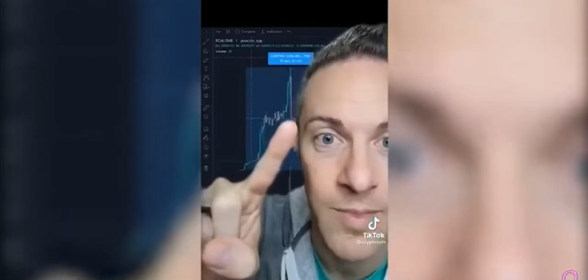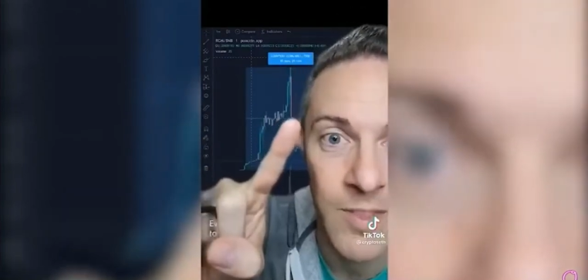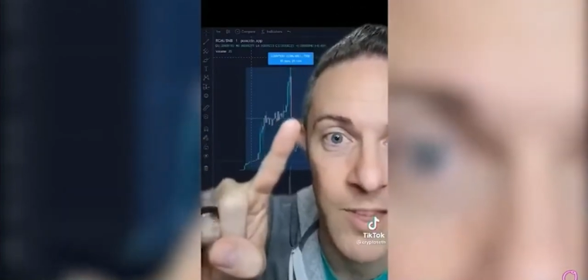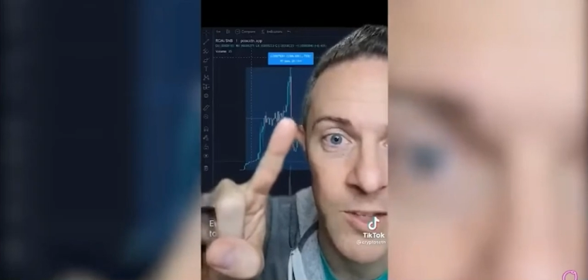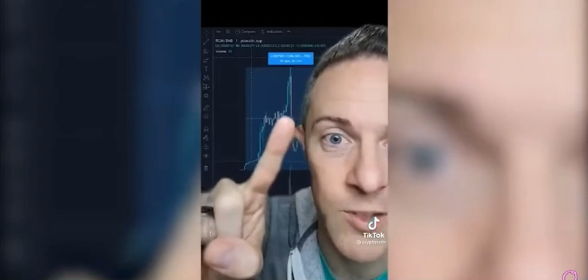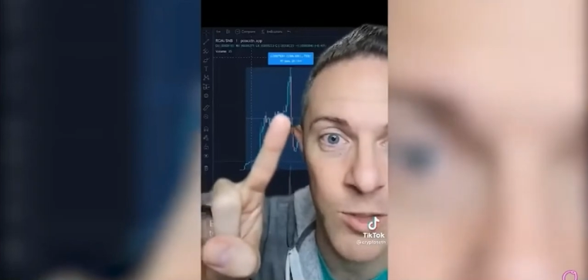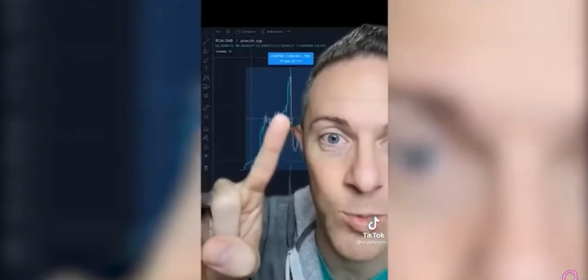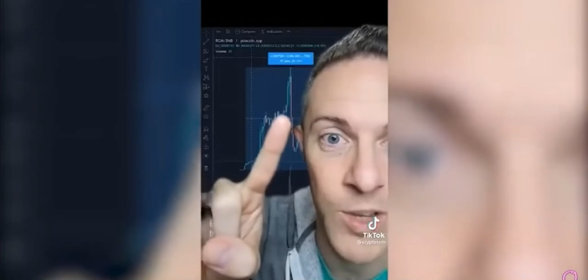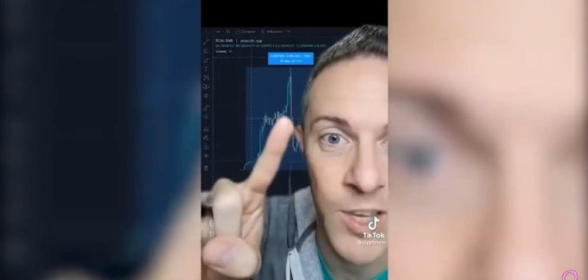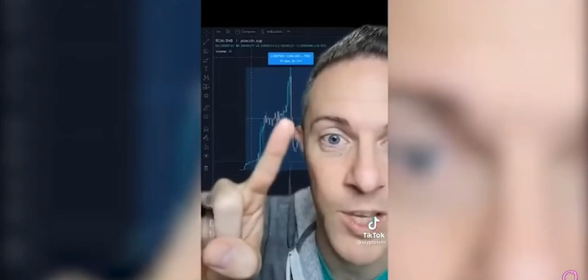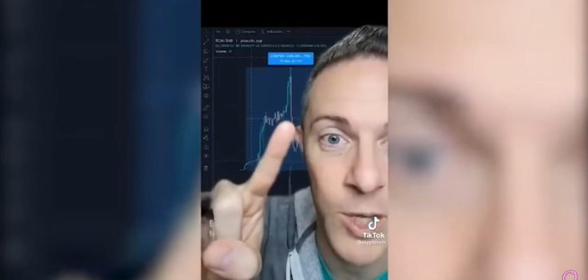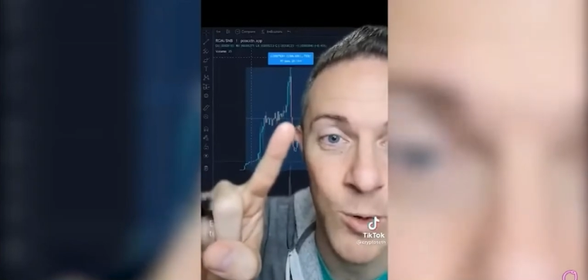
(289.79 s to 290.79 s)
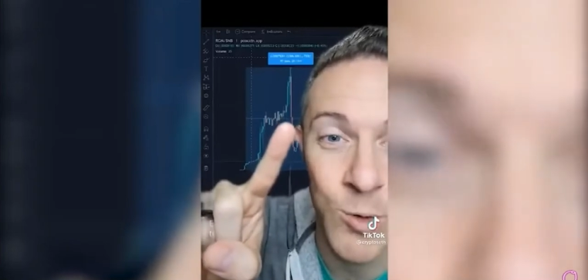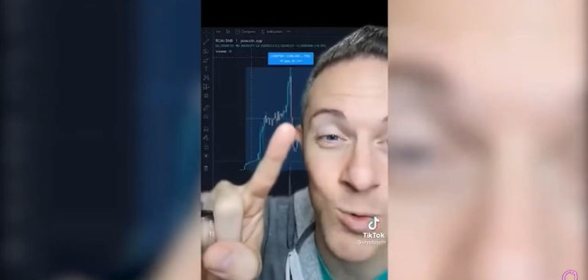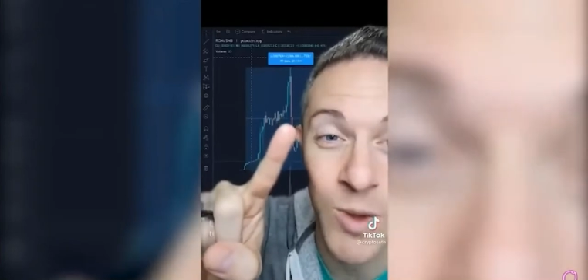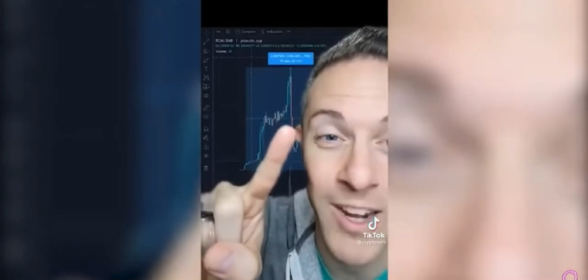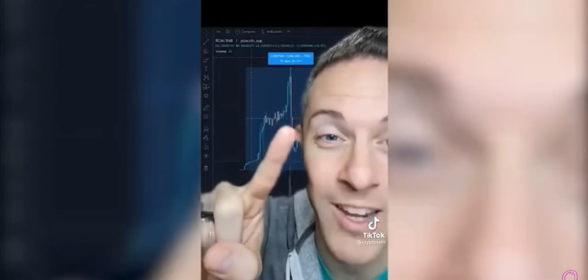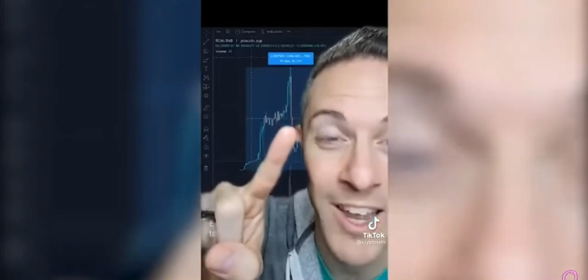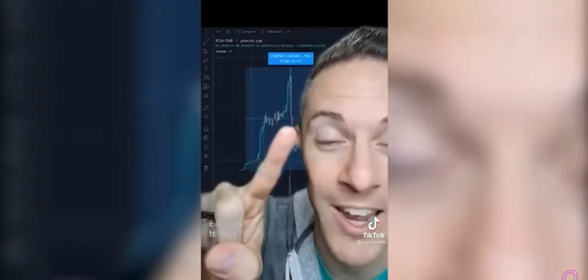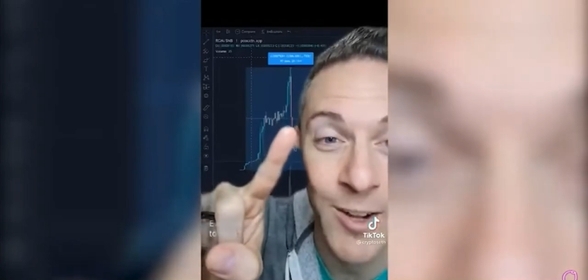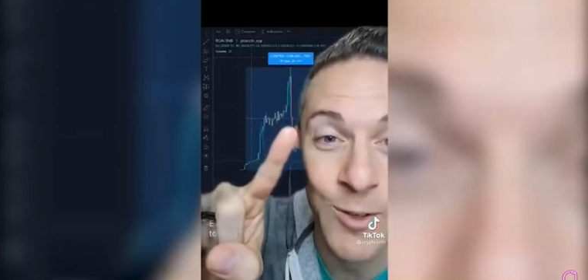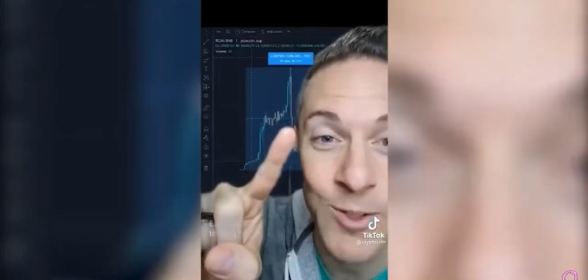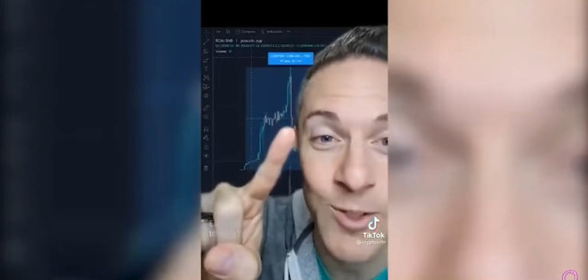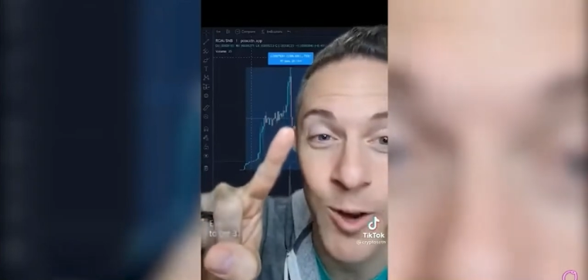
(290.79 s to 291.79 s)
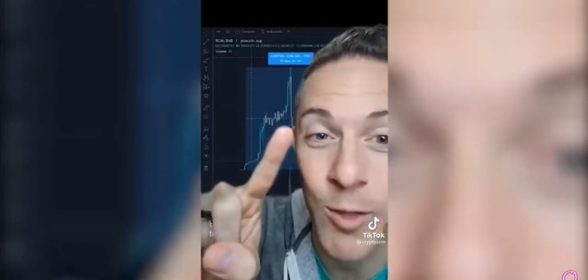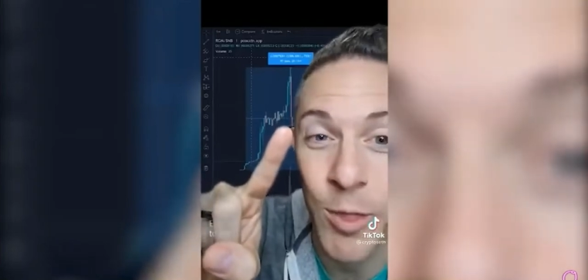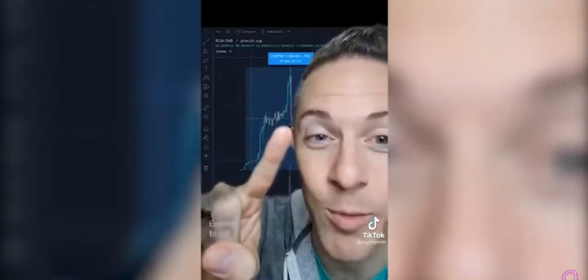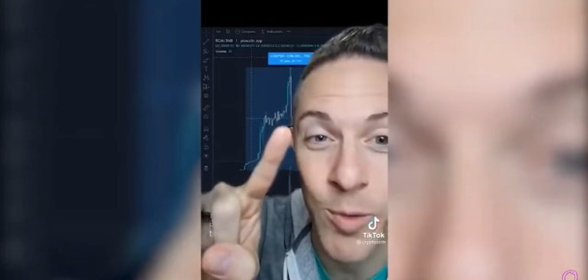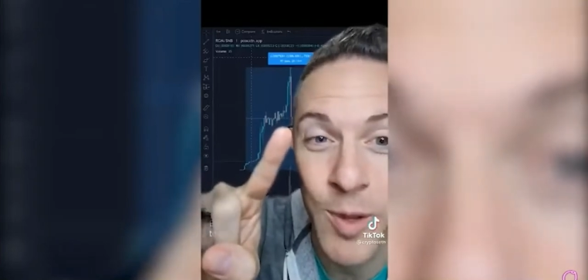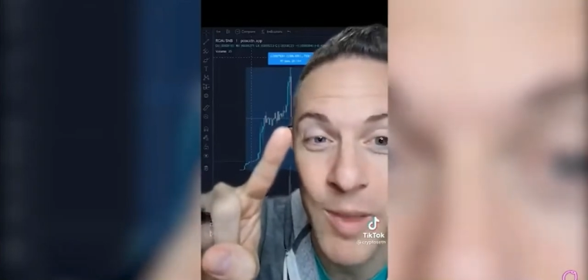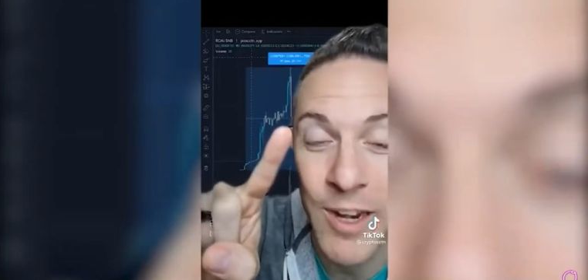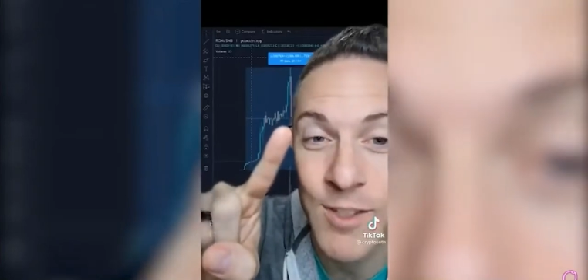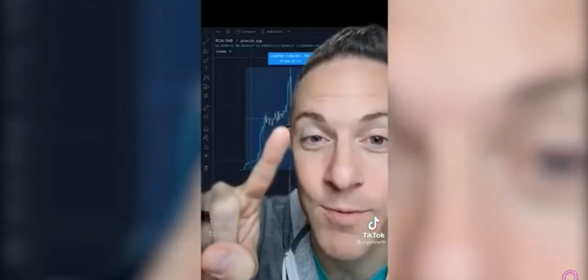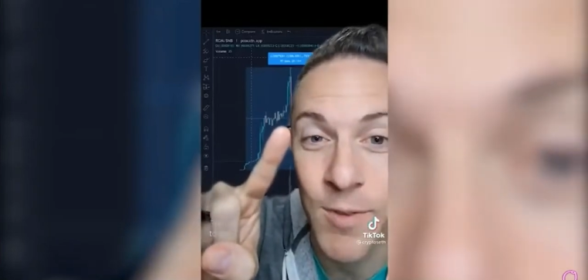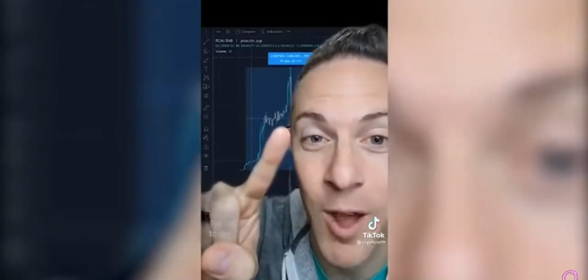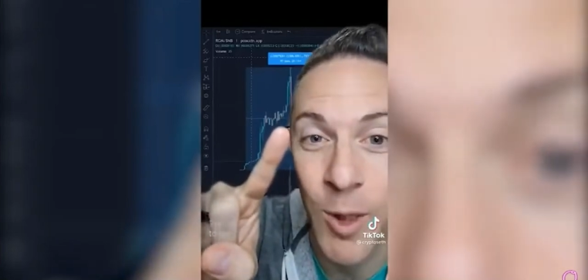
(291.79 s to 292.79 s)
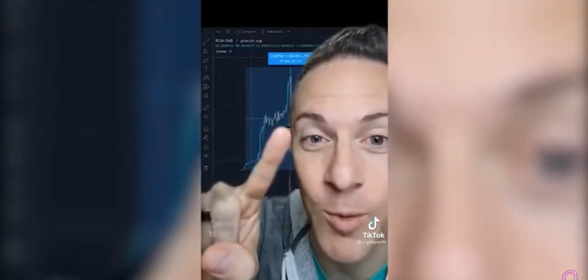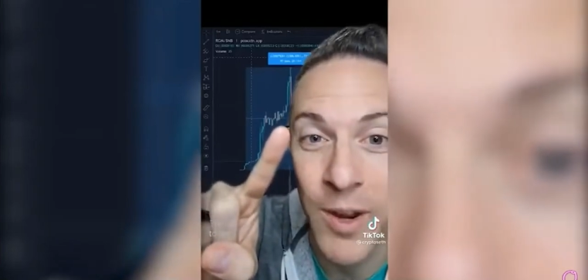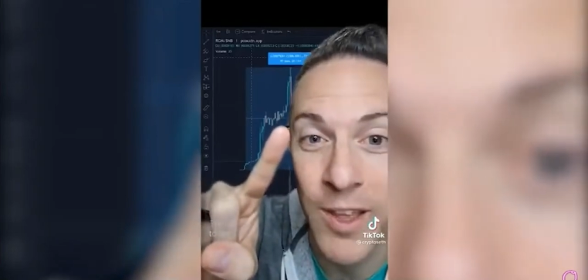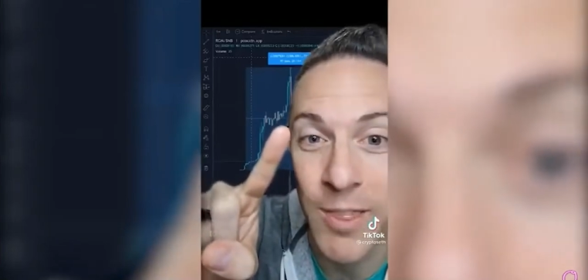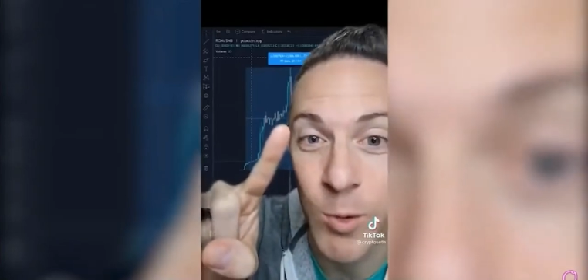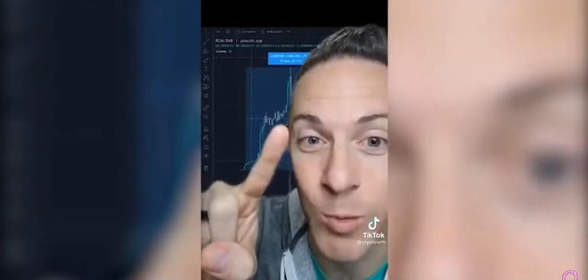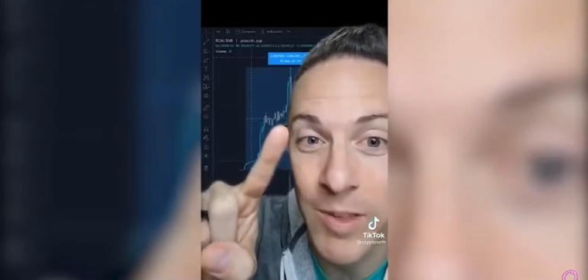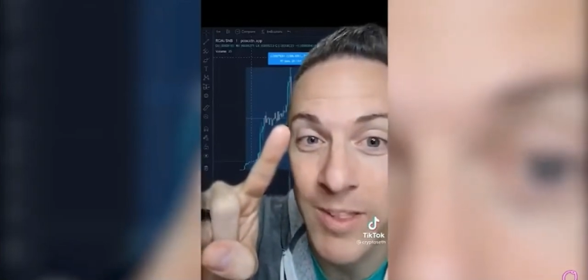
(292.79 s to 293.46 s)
these 3 huge red candles are the 3 minutes following